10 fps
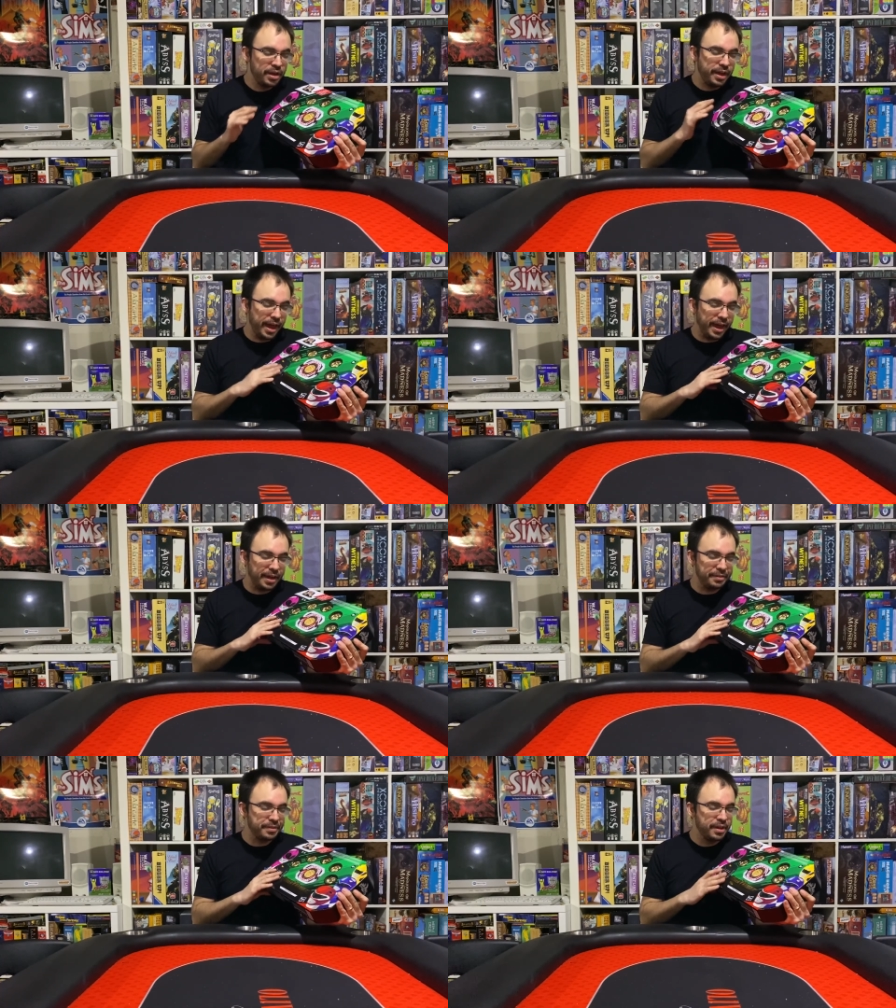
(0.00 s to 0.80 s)

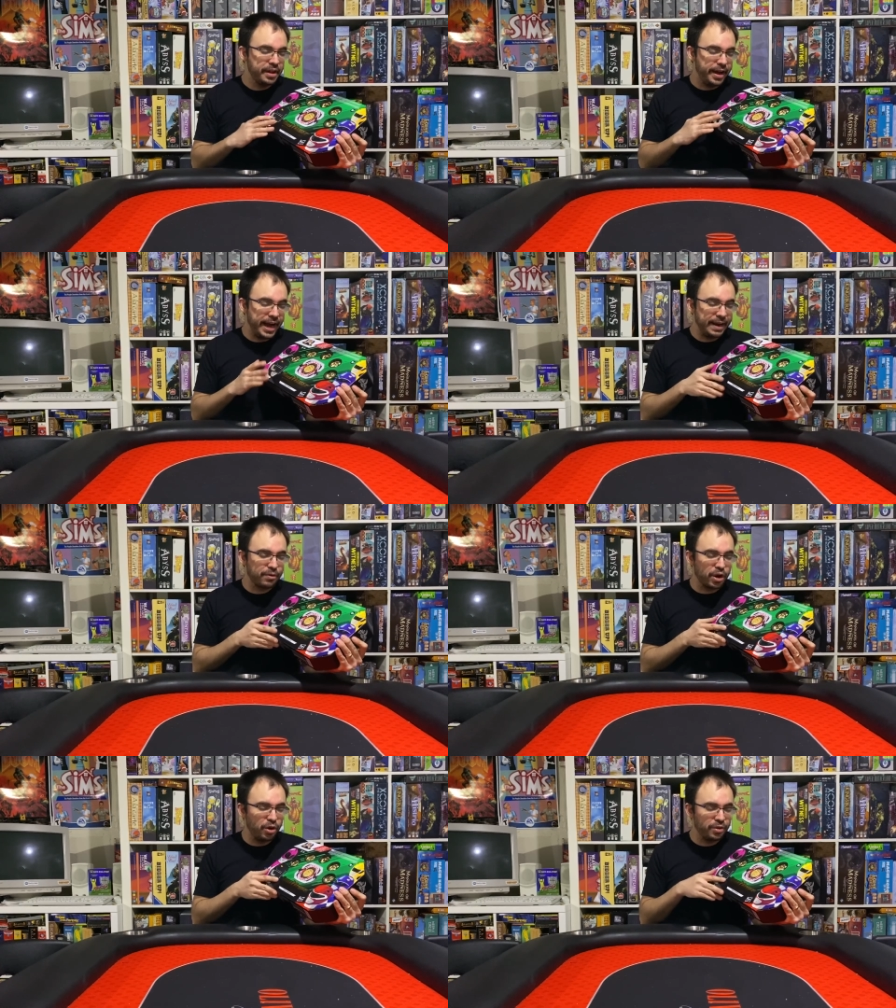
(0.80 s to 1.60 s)
And I
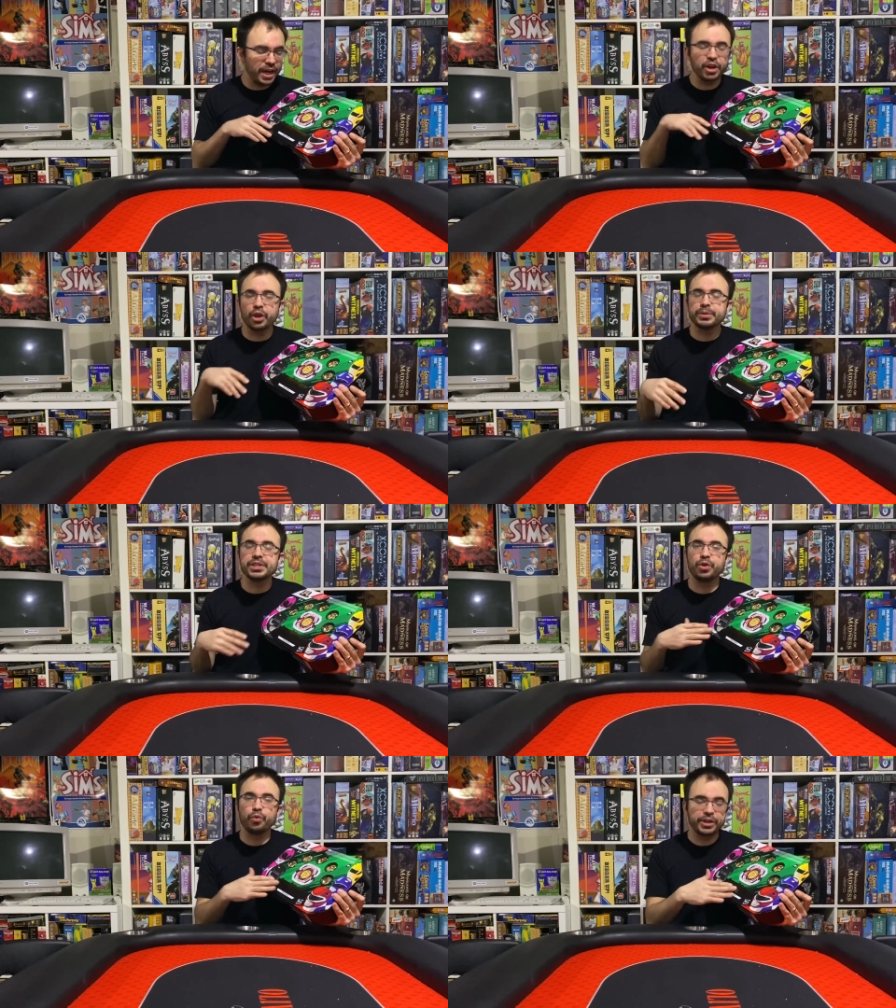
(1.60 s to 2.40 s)
never owned, I know there was an
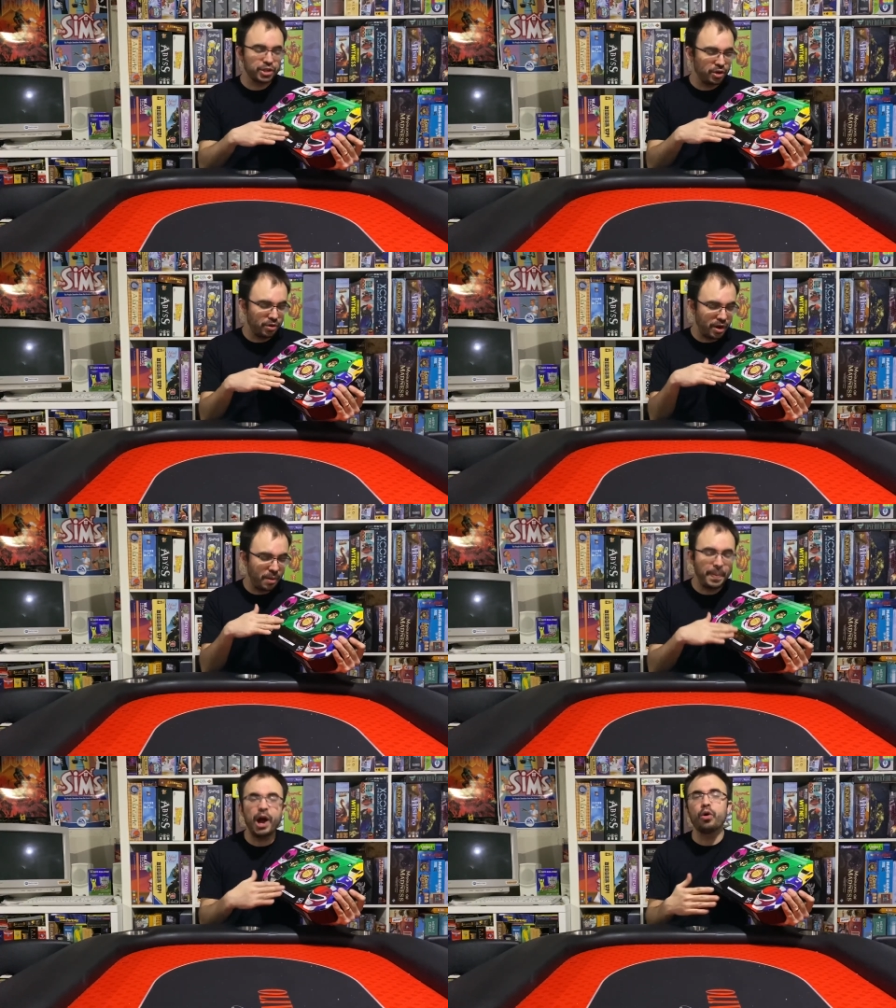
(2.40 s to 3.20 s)
original
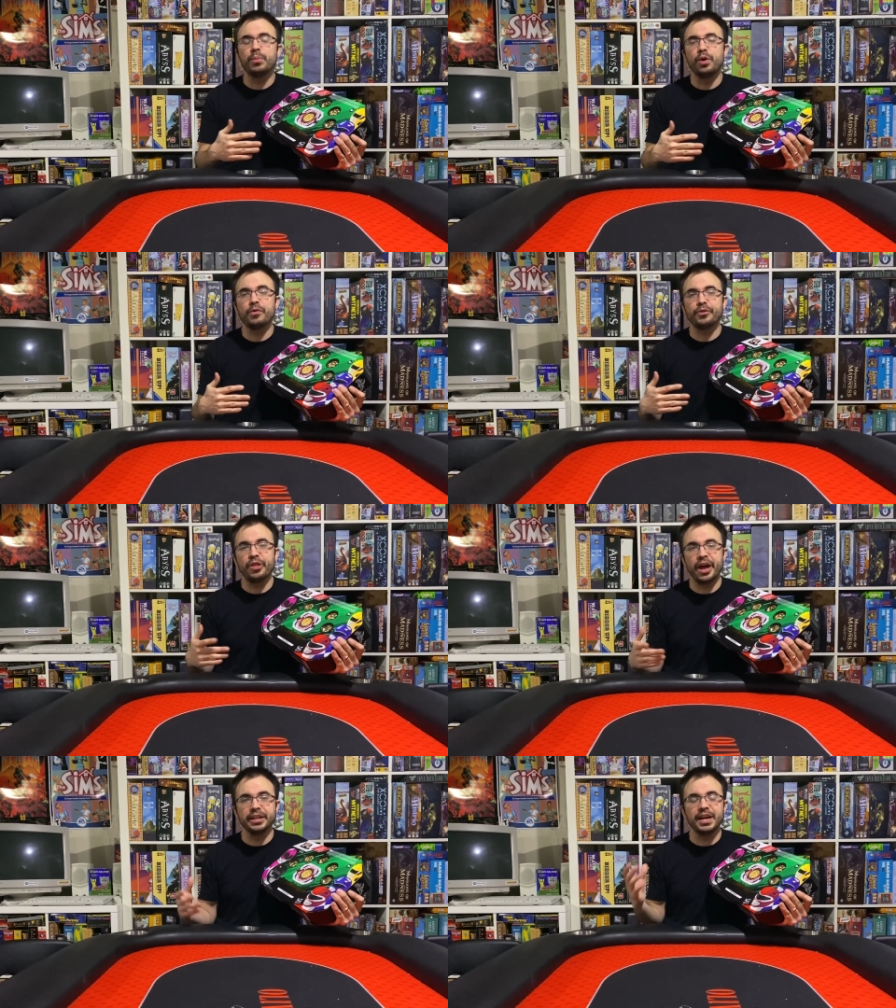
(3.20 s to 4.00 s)
Power Morpher
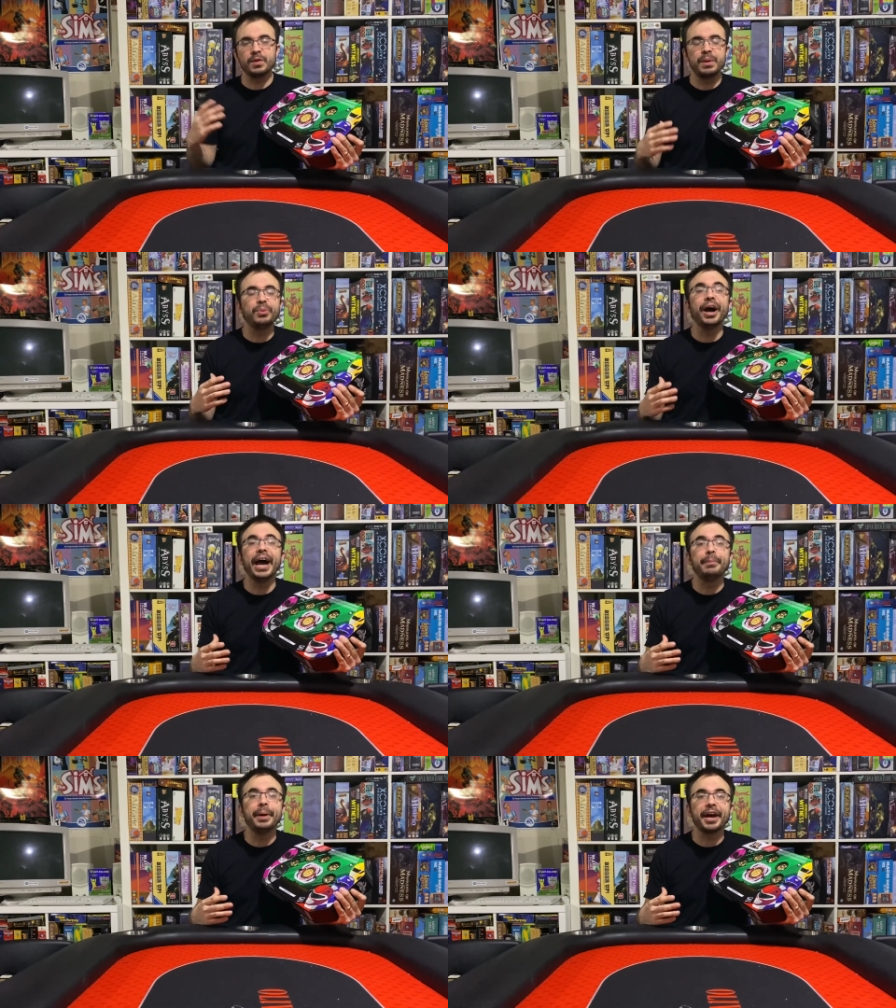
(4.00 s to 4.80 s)
that a lot of people
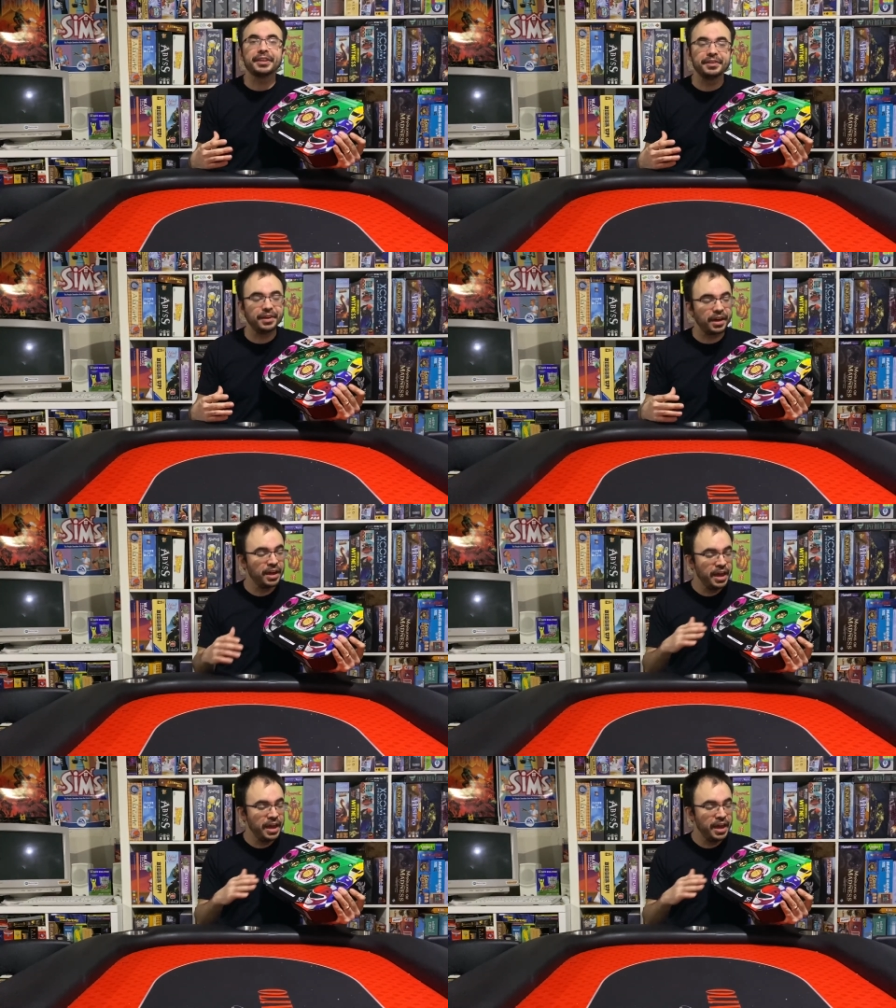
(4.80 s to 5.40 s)
had back in the day.